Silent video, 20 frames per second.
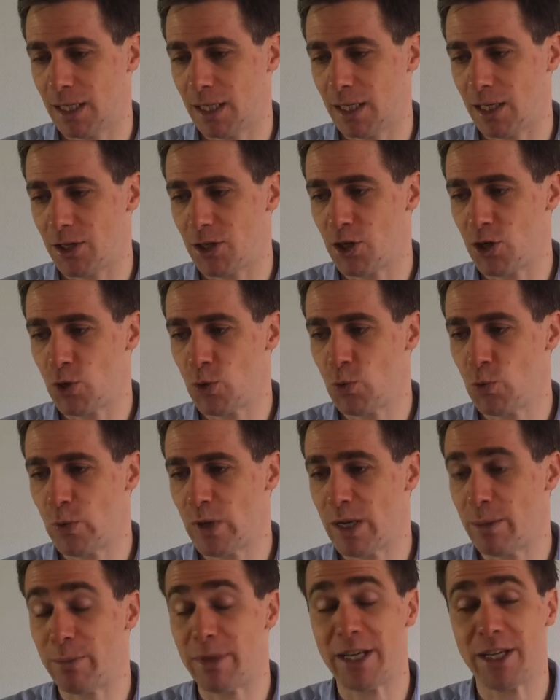you
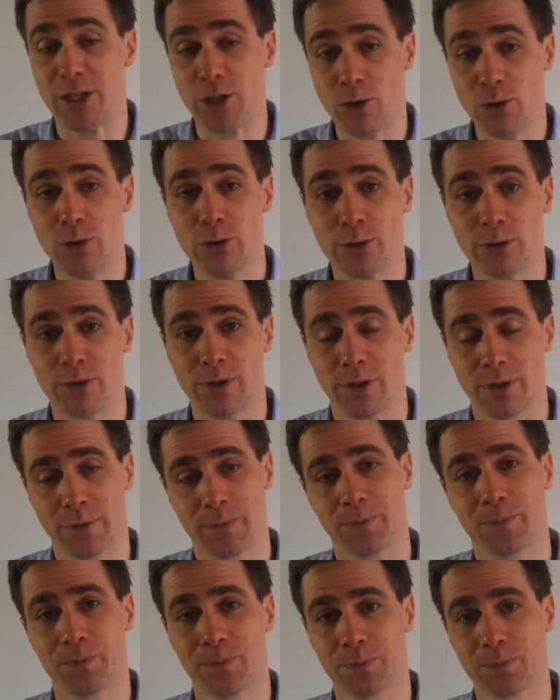will be used
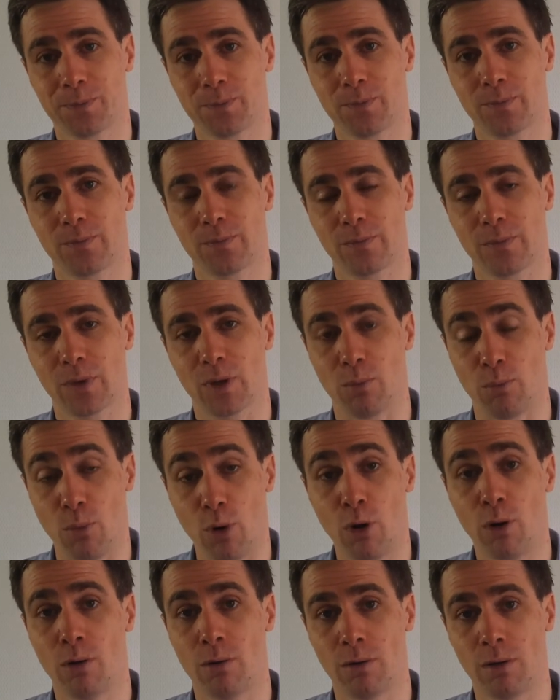
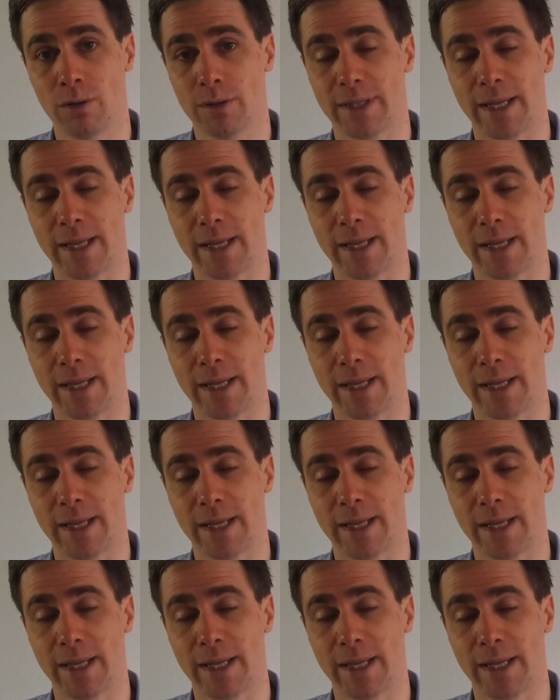more.